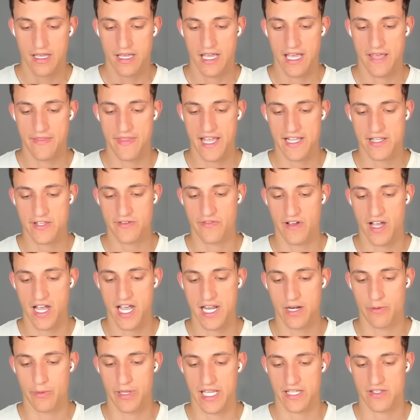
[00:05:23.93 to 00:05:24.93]
And that's
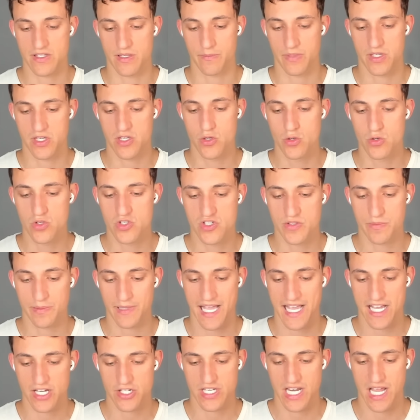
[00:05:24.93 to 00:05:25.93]
fine, and we get some huge
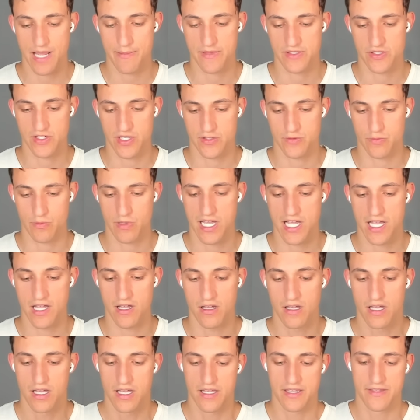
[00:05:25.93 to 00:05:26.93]
splash damage as well.
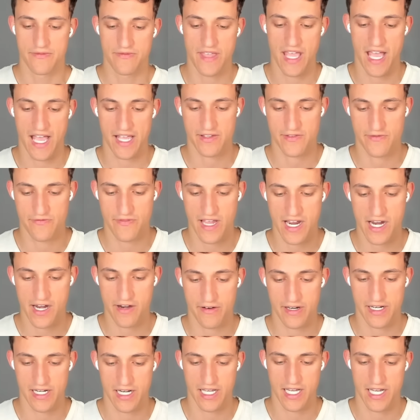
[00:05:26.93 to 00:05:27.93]
Yes,
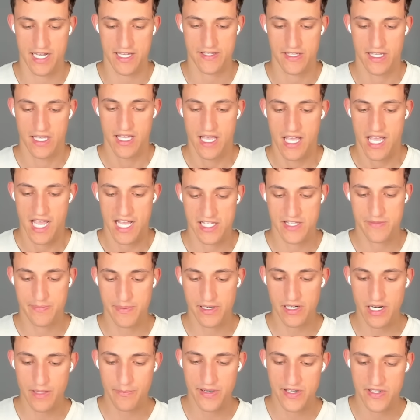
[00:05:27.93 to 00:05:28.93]
very nice. And
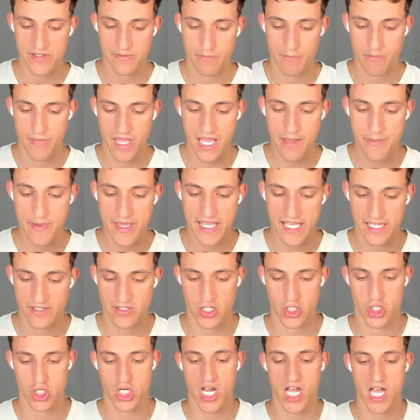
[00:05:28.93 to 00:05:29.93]
Spirit Empress maybe
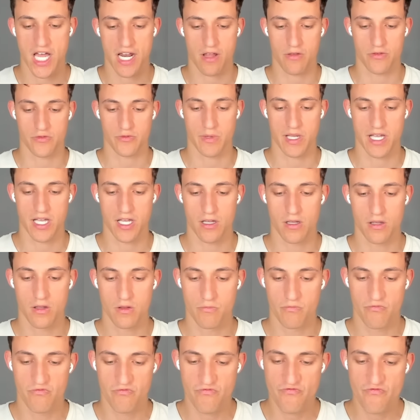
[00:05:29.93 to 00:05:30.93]
gets a shot as well.
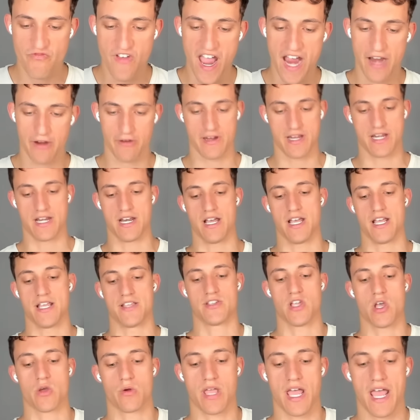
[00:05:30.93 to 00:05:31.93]
Very
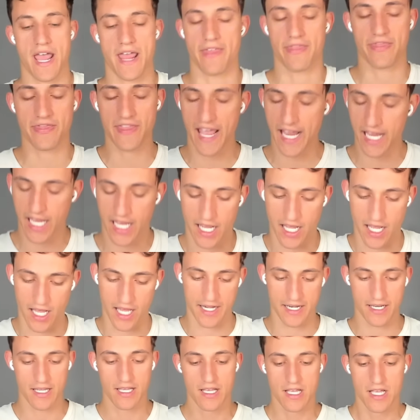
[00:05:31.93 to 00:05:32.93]
nice. Okay, thank
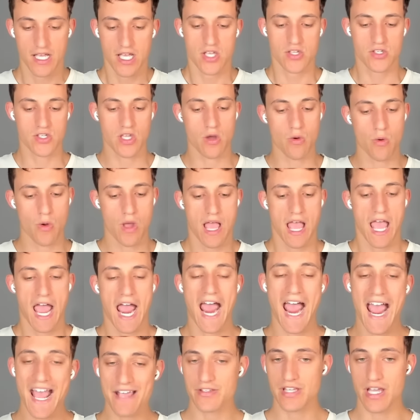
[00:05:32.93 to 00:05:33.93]
God. So,
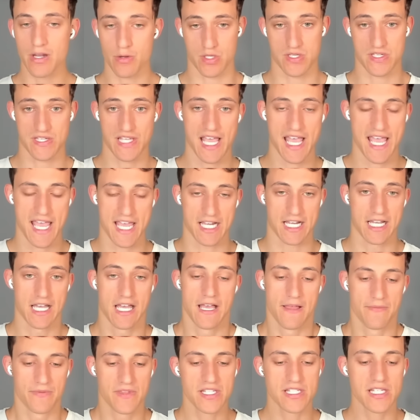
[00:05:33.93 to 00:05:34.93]
as I was
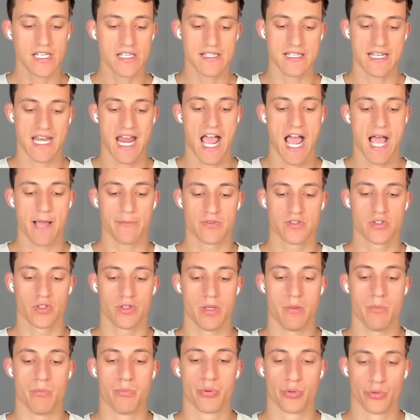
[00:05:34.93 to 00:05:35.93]
saying, this is an
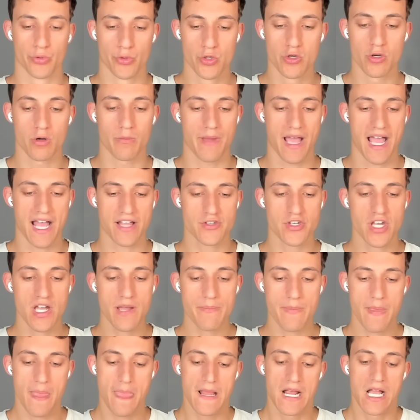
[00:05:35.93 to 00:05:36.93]
absolutely brutal
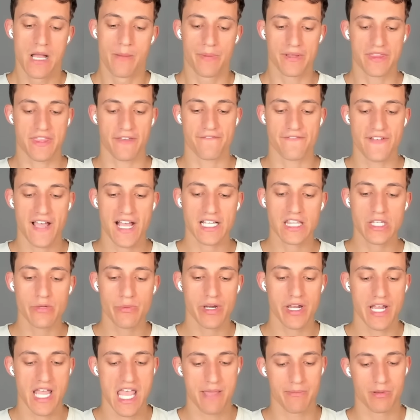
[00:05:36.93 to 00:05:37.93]
matchup, but the fact that
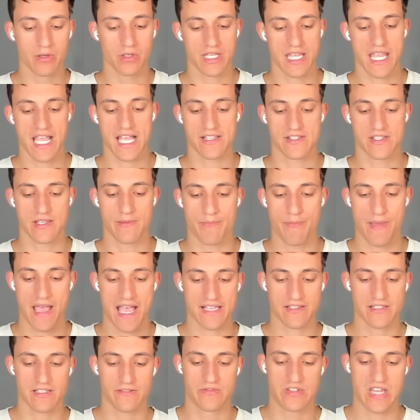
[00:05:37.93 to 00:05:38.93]
we were able to get some
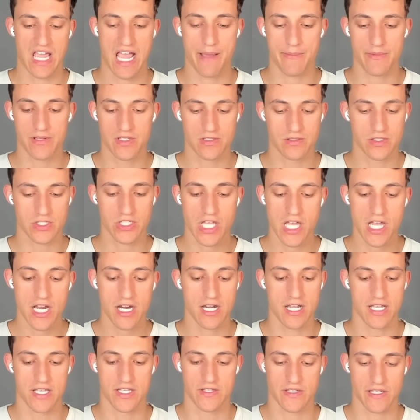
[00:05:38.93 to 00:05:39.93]
massive damage there
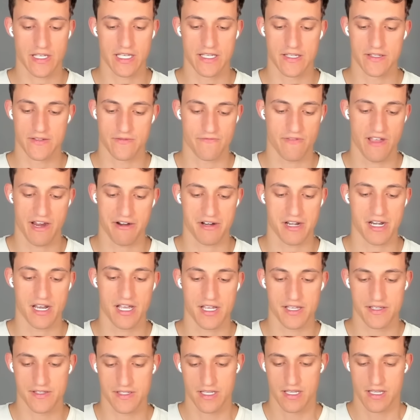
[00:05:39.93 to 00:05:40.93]
is very
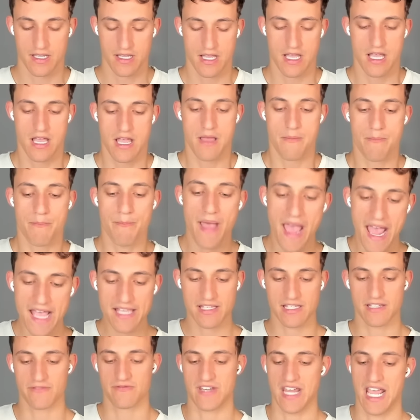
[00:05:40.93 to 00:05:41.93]
nice.
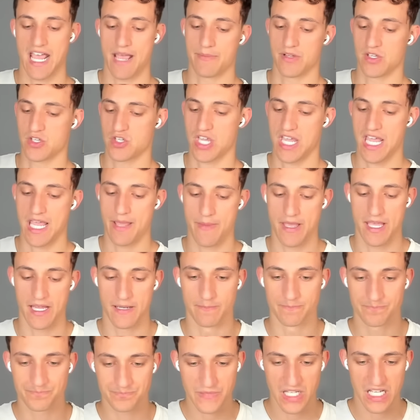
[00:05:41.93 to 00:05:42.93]
Massive damage came
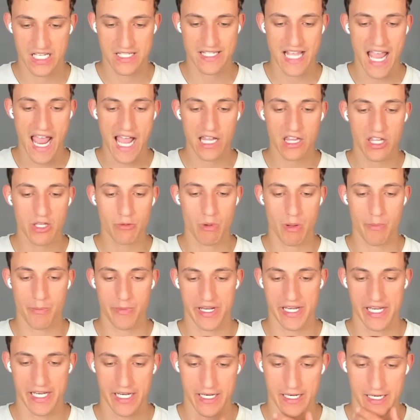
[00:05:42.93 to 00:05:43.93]
in exactly when
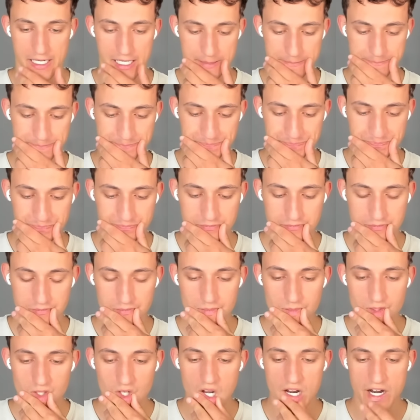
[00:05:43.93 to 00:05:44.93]
we needed it.
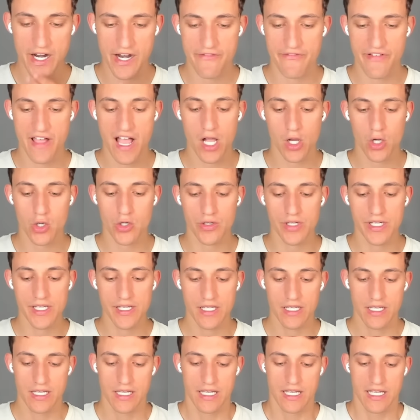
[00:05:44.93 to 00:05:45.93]
Alright,
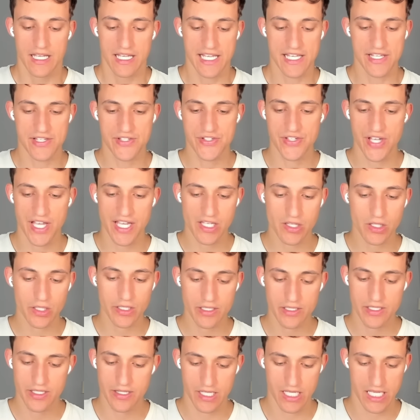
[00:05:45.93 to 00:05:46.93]
Valkyrie, he's
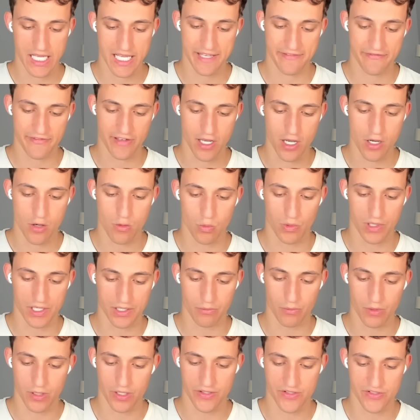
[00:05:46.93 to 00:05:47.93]
cycling to the Evo,
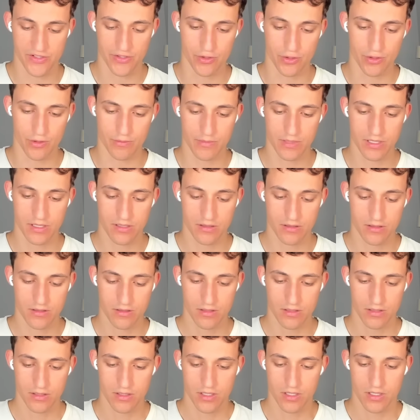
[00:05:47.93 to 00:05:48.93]
one would assume.
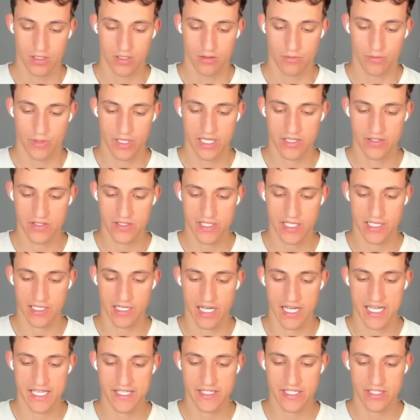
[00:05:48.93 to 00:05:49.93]
We can just hit
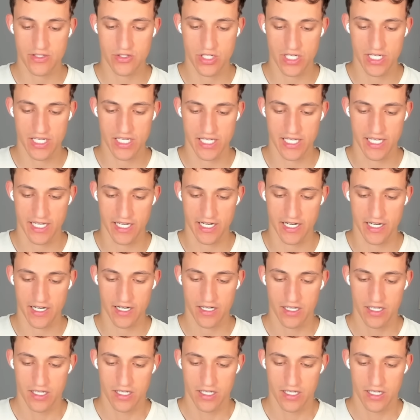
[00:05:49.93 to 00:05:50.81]
an ICG here.